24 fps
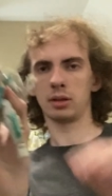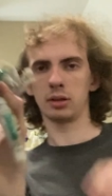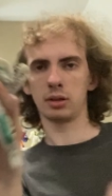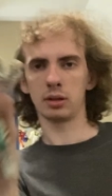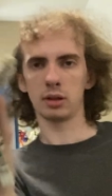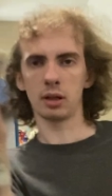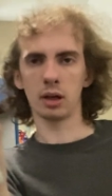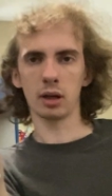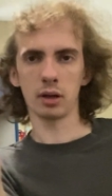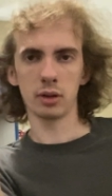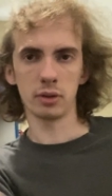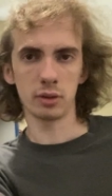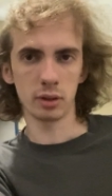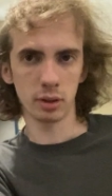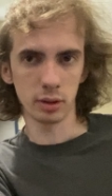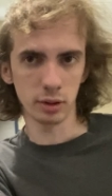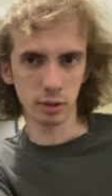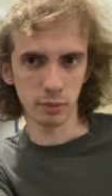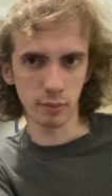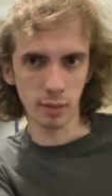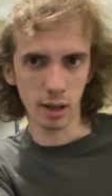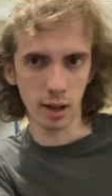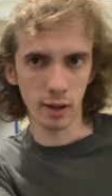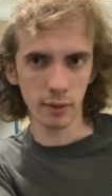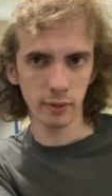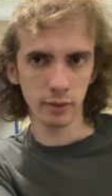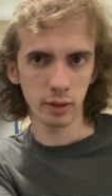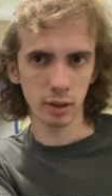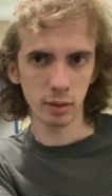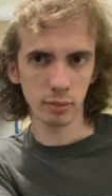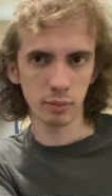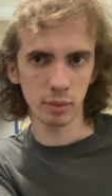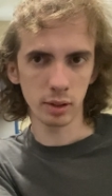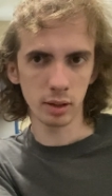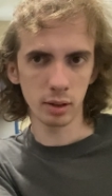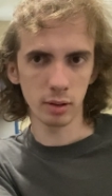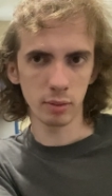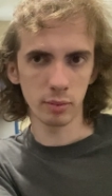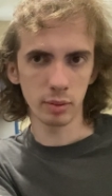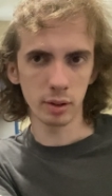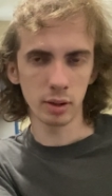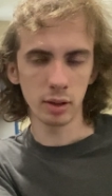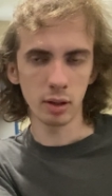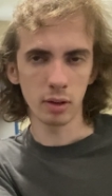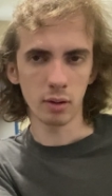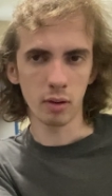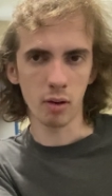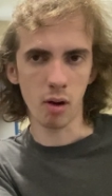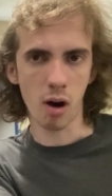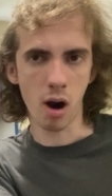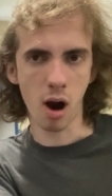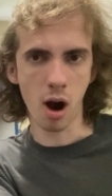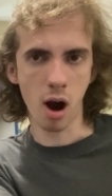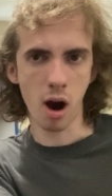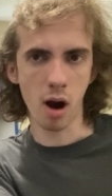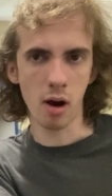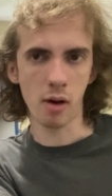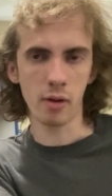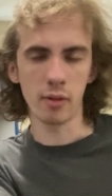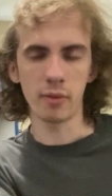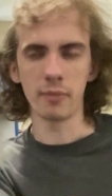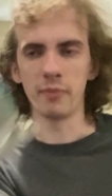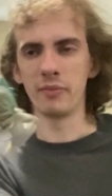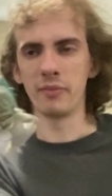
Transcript: Tigertron's mouth could be open. Rawr.